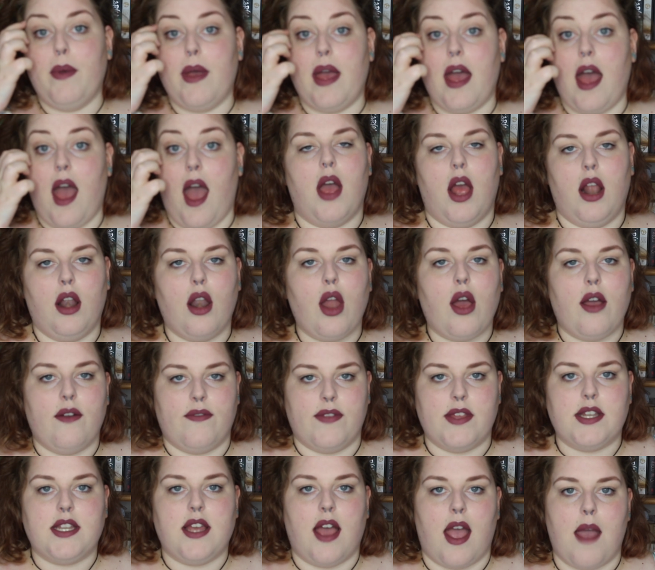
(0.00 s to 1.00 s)
but a lot
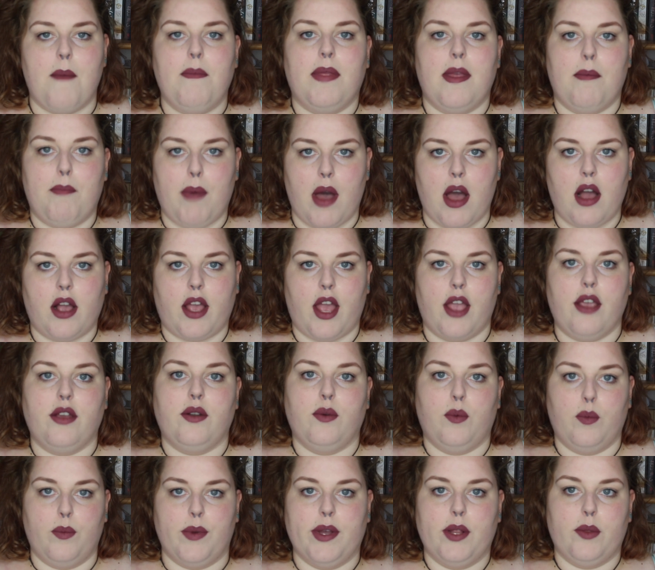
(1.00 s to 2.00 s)
of the time the
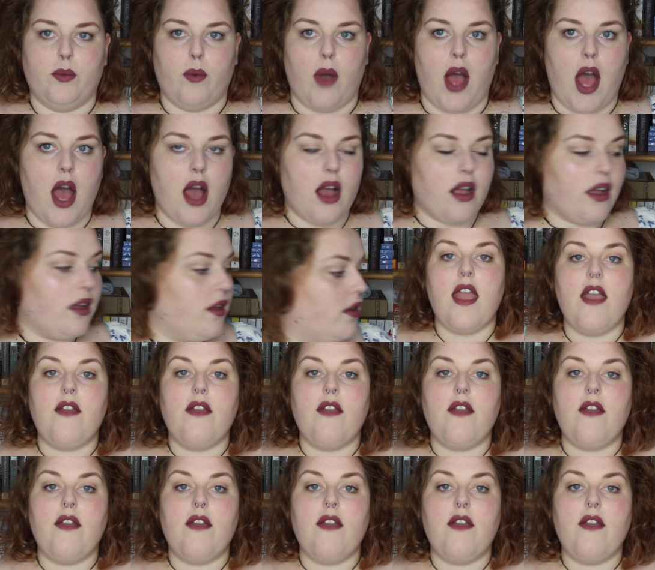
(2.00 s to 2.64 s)
barcode will work.